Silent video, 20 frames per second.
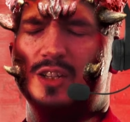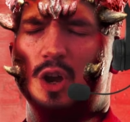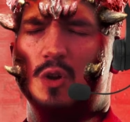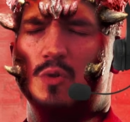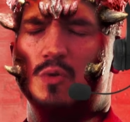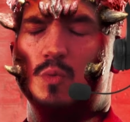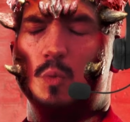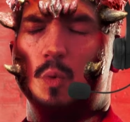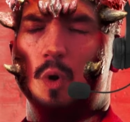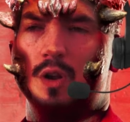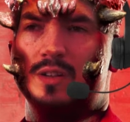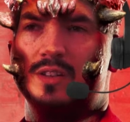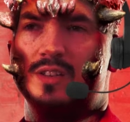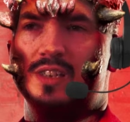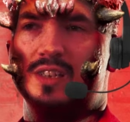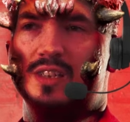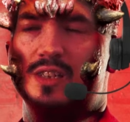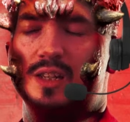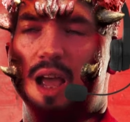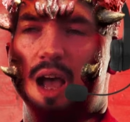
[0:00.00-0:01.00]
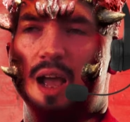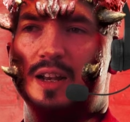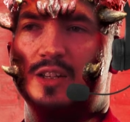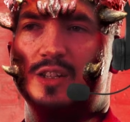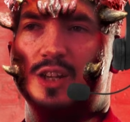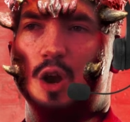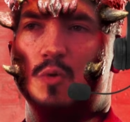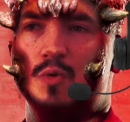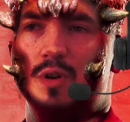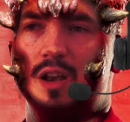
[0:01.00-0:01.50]
I don't want, I
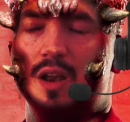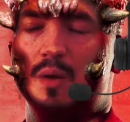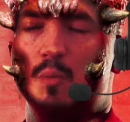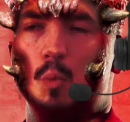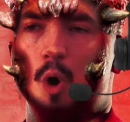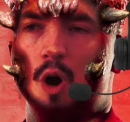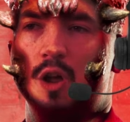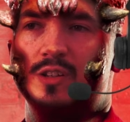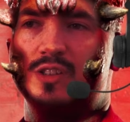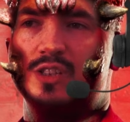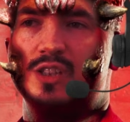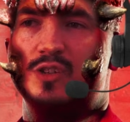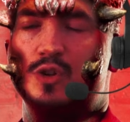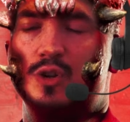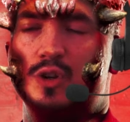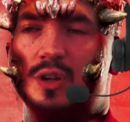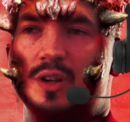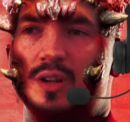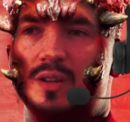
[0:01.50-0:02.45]
don't want